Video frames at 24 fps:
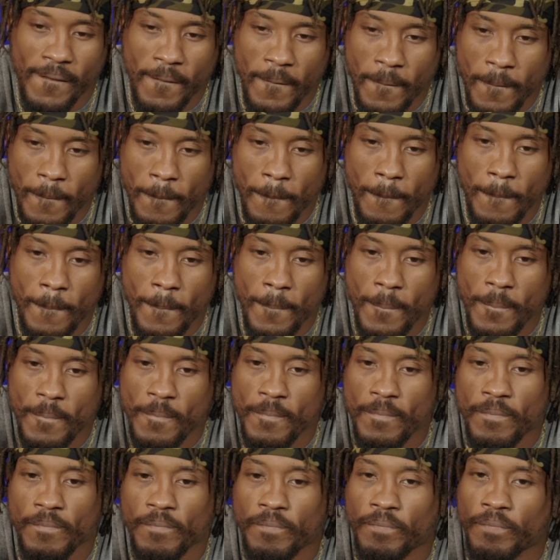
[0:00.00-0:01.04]
Are there any
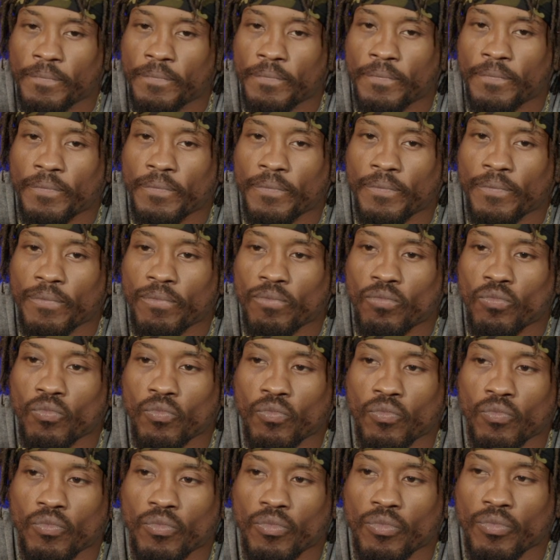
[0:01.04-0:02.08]
similarities and
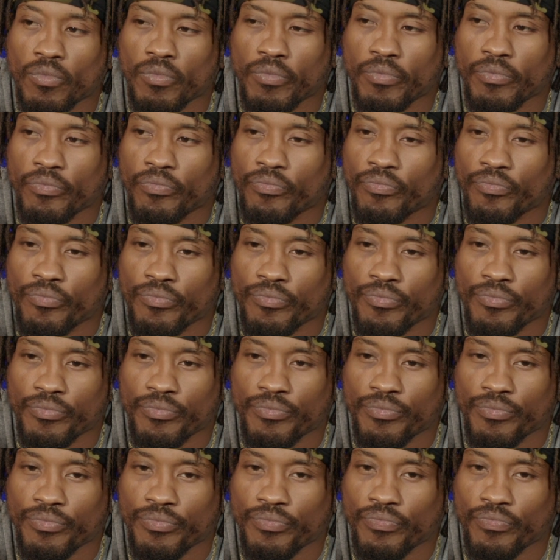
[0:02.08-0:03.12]
tendencies that you can see
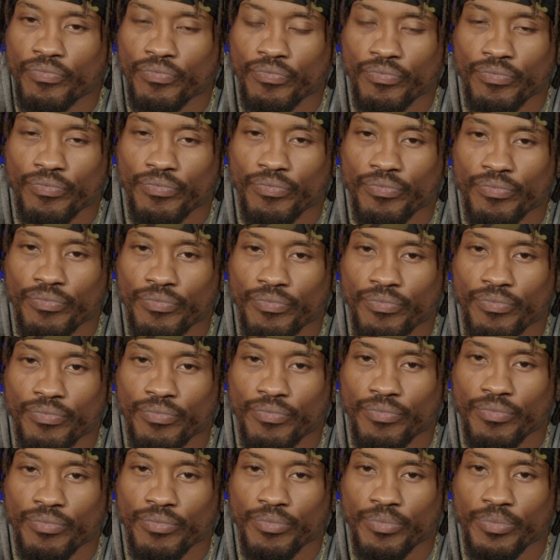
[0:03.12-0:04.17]
between
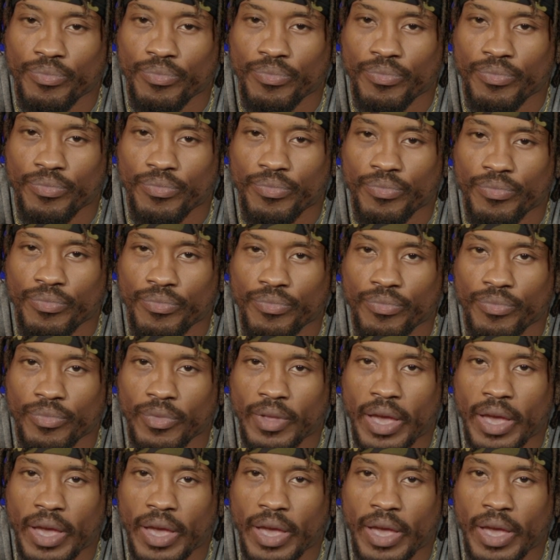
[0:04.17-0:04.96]
Reinaldo and Sabo?